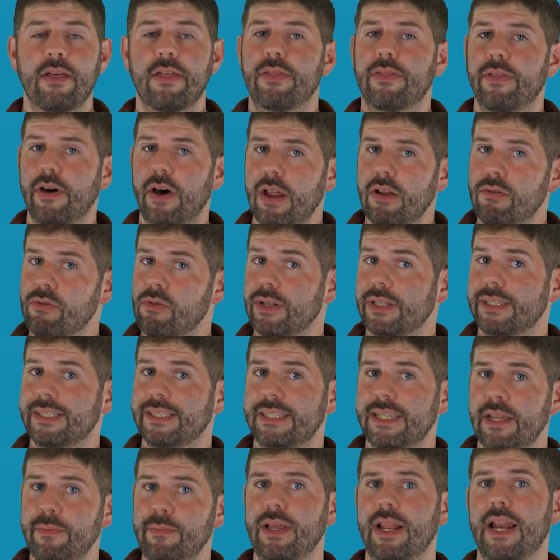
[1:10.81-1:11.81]
thyroid
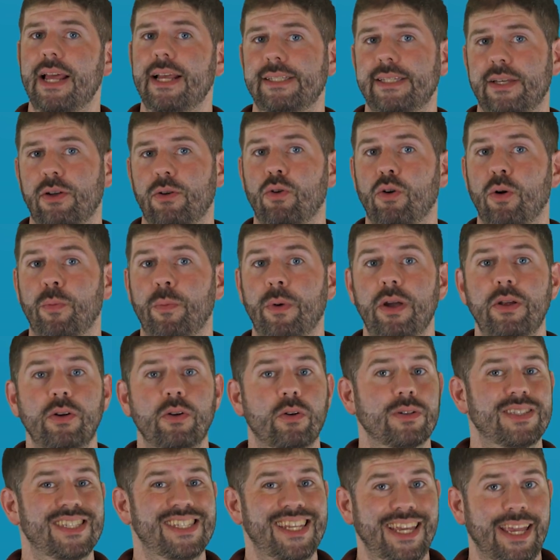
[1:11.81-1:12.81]
stimulating hormone,
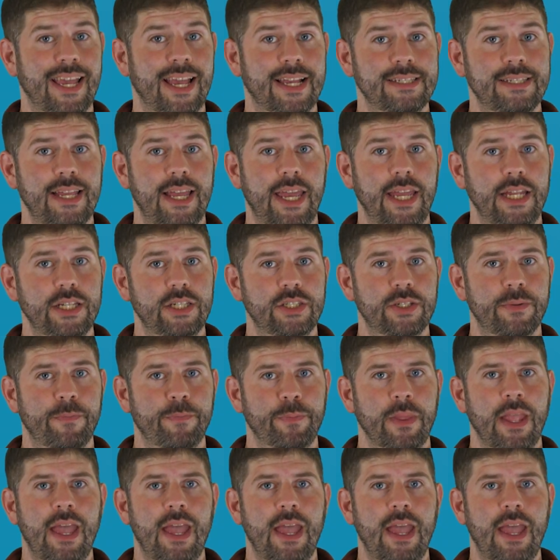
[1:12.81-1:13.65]
or TSH,